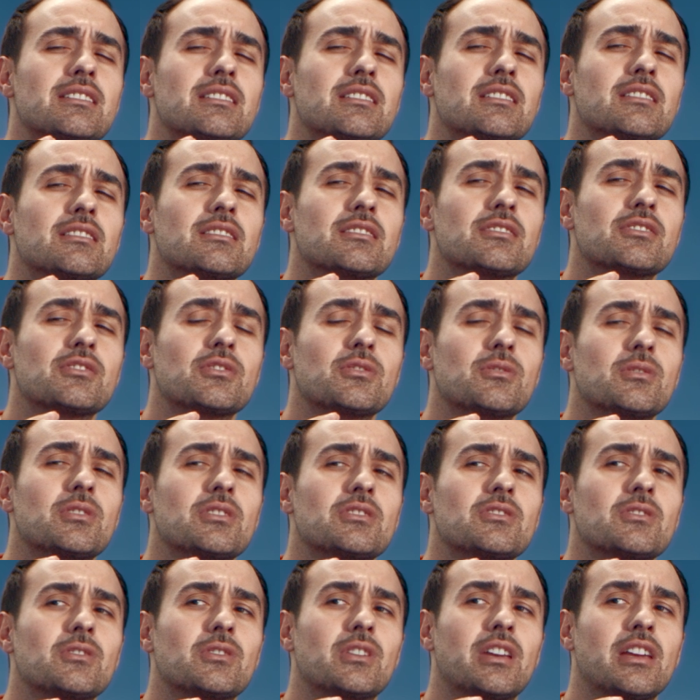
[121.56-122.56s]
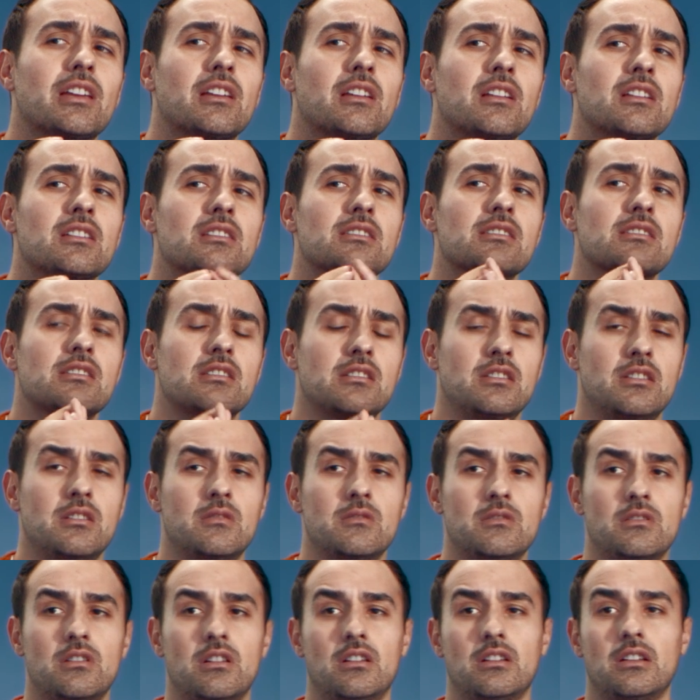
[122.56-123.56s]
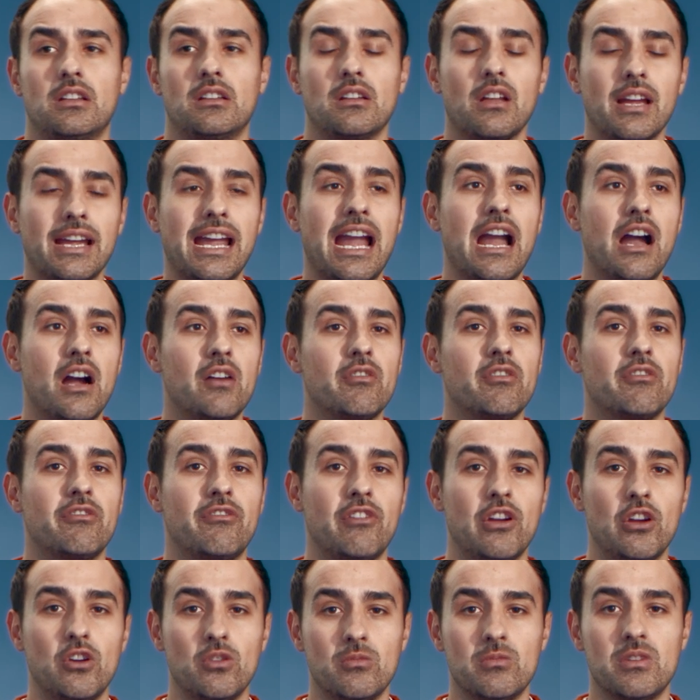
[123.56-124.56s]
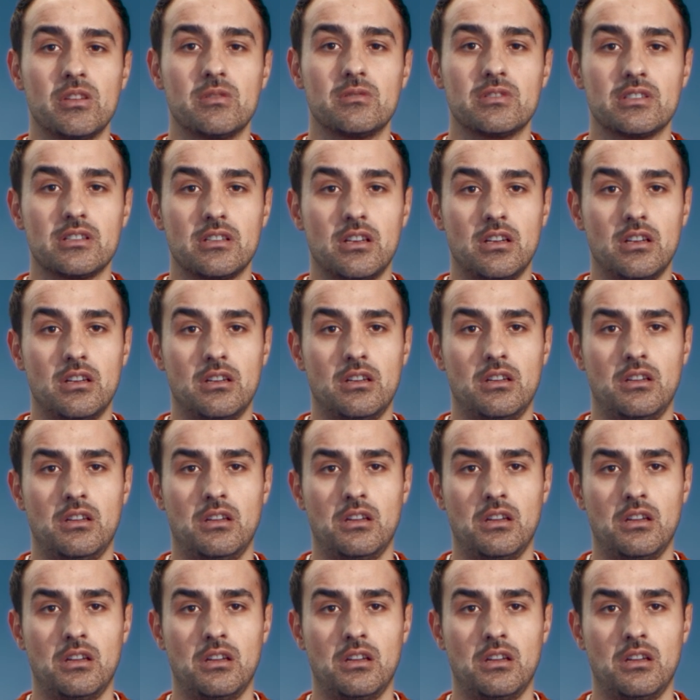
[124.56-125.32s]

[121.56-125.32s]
he gonna sue us or kill us? And he was like out of a film, he was like,